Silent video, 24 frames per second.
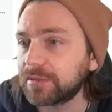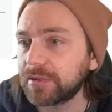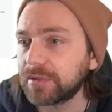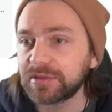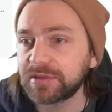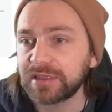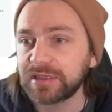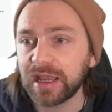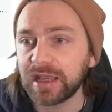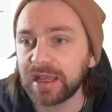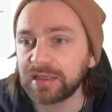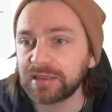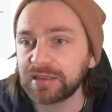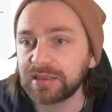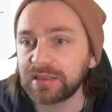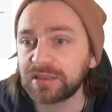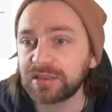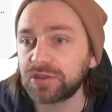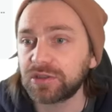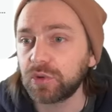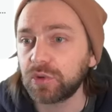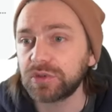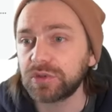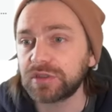able to access
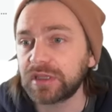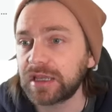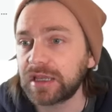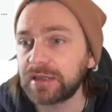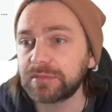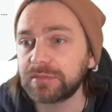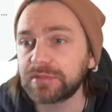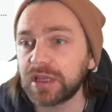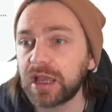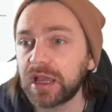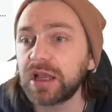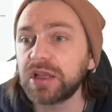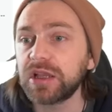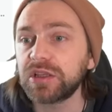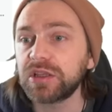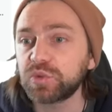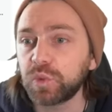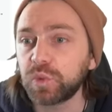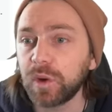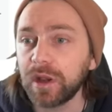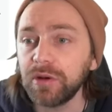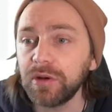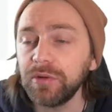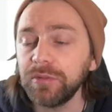those games as
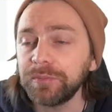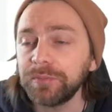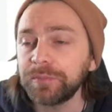well.